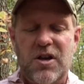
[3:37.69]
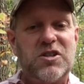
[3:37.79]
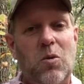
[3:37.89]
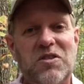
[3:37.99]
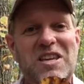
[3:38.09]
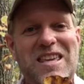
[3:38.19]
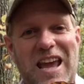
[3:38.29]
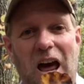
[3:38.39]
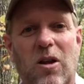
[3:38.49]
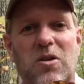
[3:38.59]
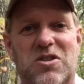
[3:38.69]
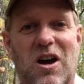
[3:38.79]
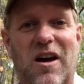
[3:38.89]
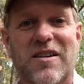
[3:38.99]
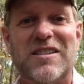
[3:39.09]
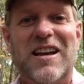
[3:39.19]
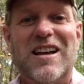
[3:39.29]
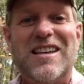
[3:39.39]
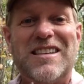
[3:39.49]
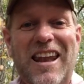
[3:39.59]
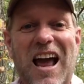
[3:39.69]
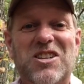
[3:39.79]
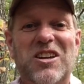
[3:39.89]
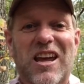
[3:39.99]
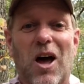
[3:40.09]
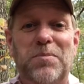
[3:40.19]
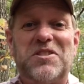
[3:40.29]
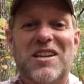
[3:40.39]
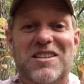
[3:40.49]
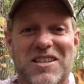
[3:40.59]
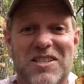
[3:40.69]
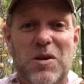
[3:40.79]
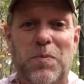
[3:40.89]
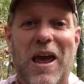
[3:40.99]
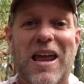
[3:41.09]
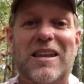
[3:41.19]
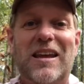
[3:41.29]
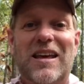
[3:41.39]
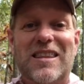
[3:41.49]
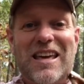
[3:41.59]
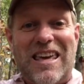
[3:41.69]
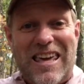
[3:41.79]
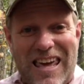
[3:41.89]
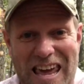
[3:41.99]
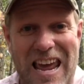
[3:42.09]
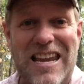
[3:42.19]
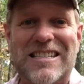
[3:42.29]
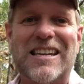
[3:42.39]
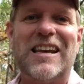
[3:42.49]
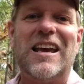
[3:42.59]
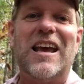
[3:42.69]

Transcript: So what the yellow does is it actually helps to dissipate the heat